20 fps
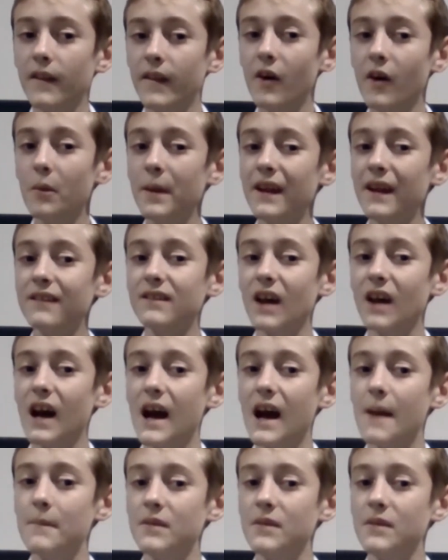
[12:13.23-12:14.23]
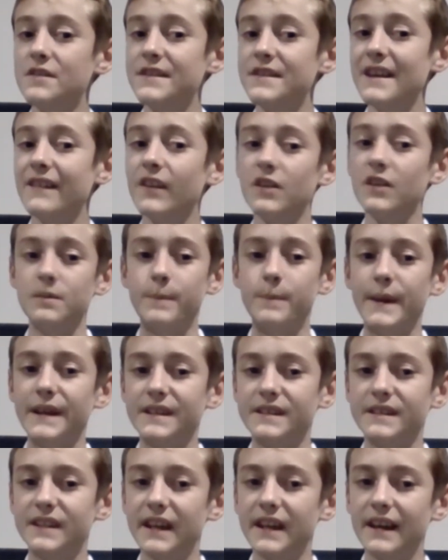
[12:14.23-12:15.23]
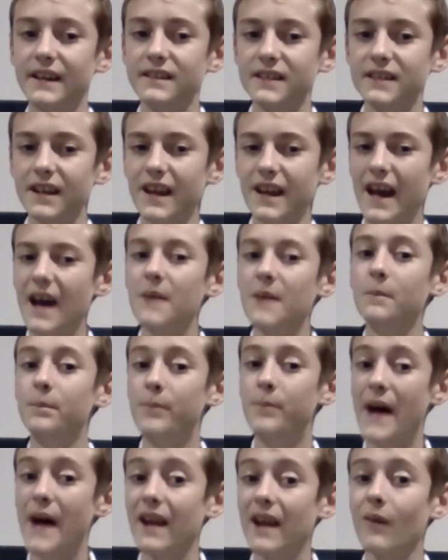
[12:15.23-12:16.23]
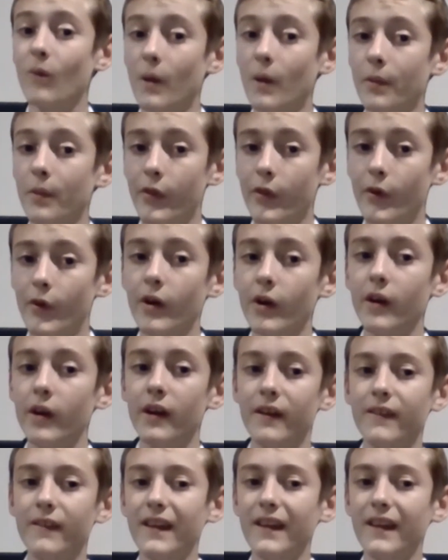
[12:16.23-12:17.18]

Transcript: there'll be a time you see those big sticks and bang one through.